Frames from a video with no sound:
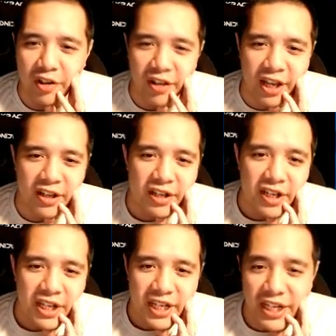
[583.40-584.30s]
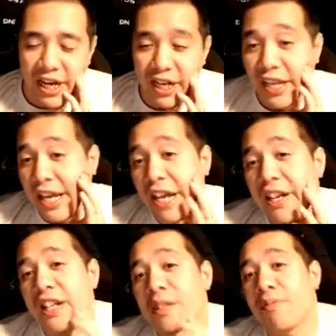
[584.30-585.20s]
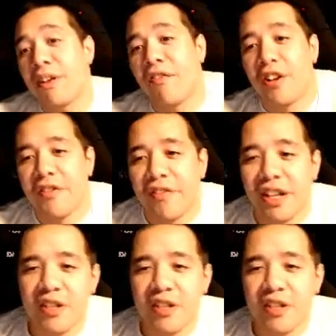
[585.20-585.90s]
of that. He got a Diana. That's pretty fun. That's a